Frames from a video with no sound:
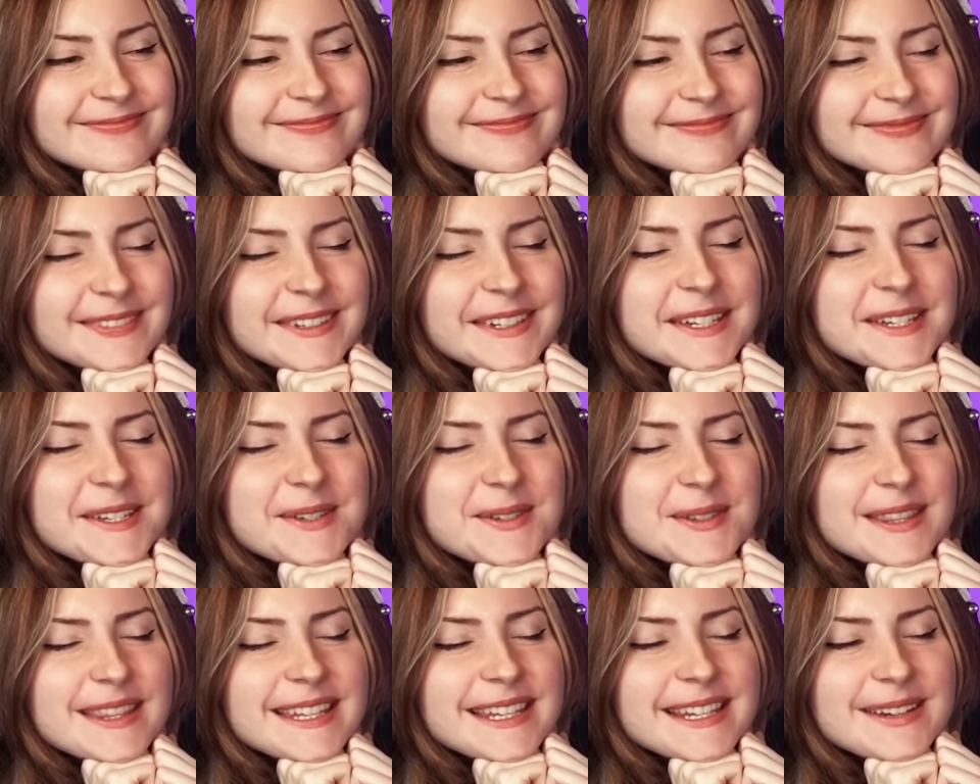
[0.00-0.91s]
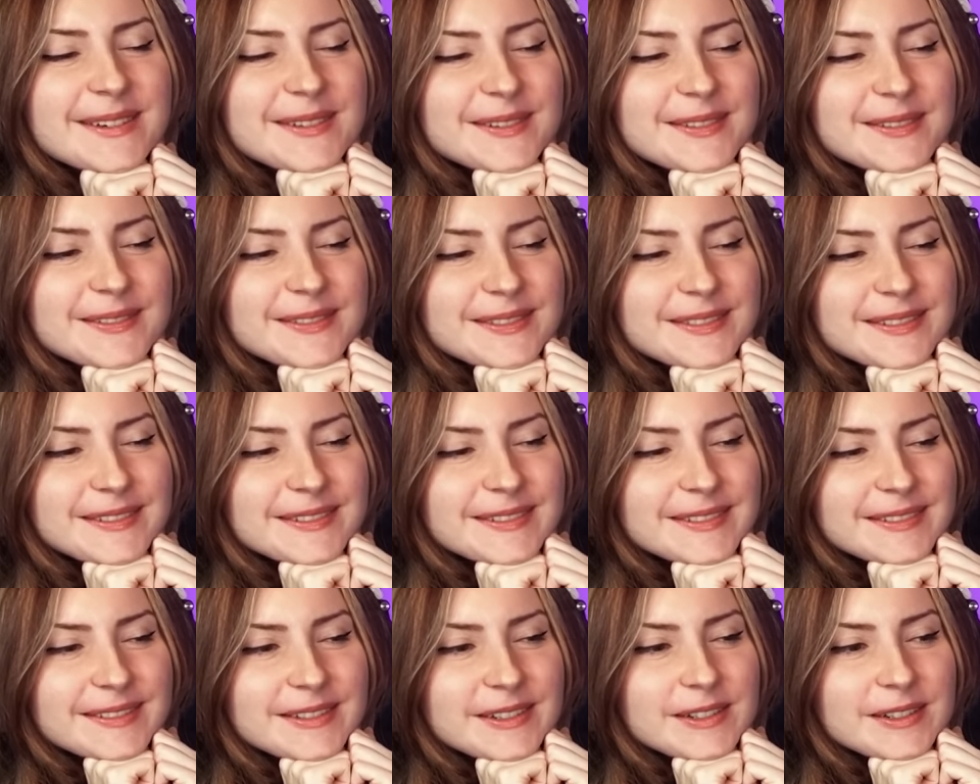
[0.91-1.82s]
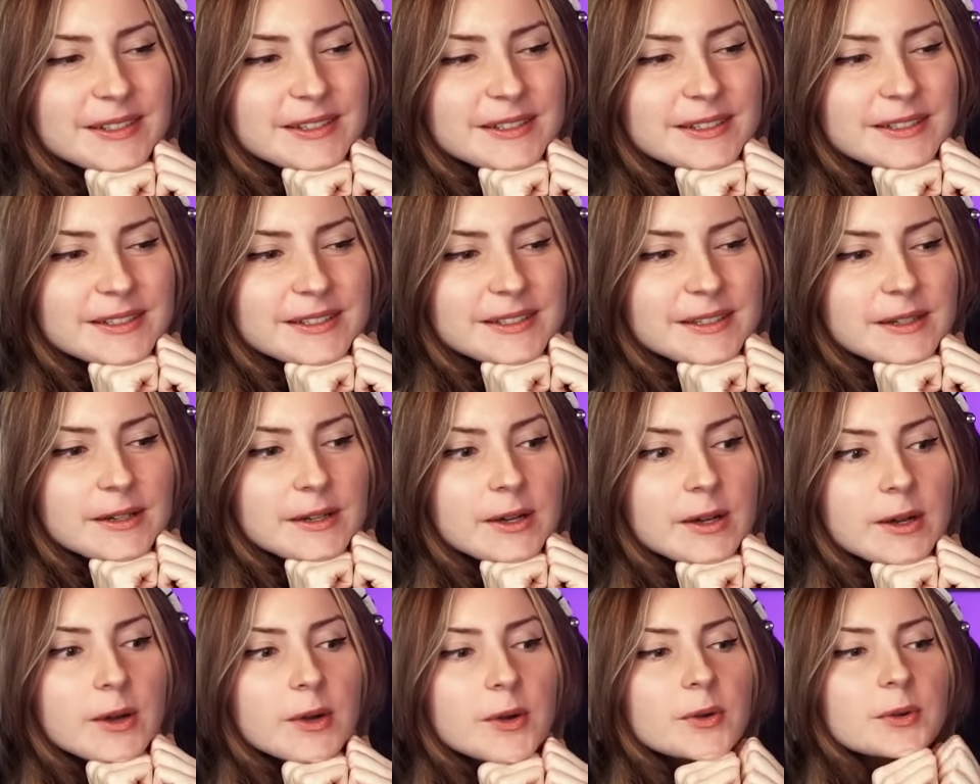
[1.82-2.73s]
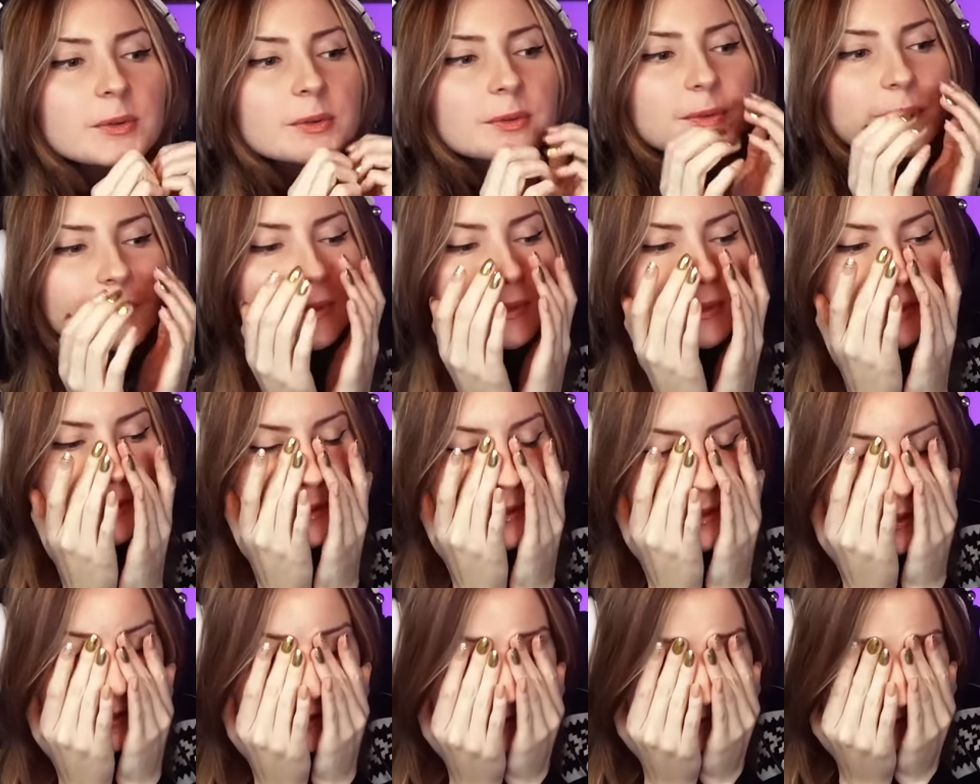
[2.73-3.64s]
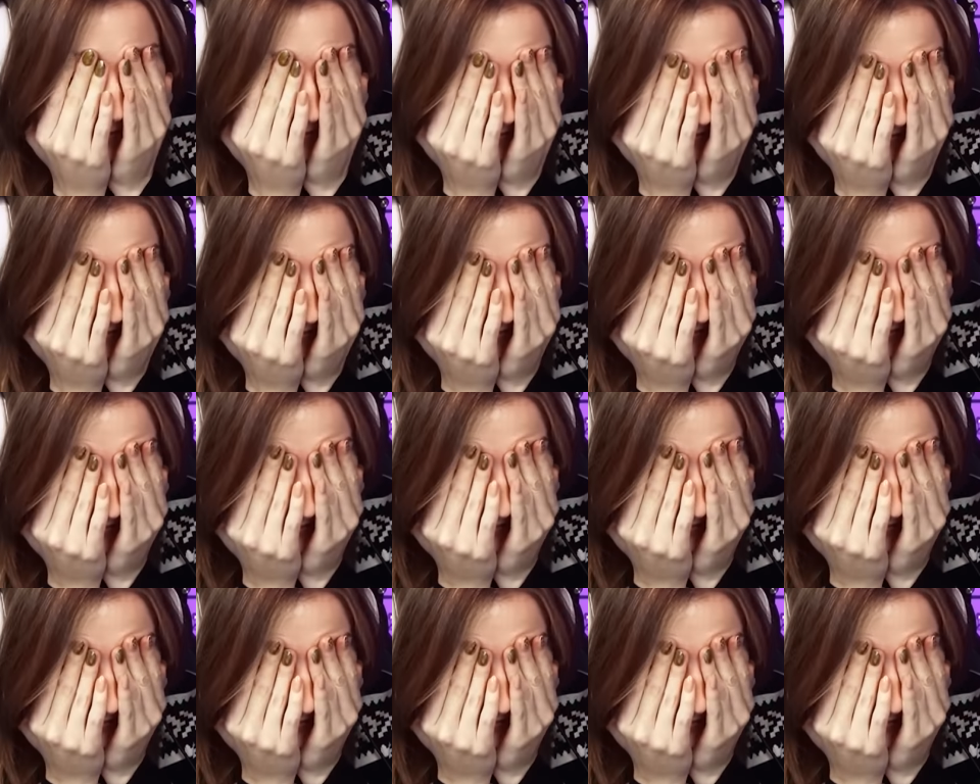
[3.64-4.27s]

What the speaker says: What did you think, girl? Oh no.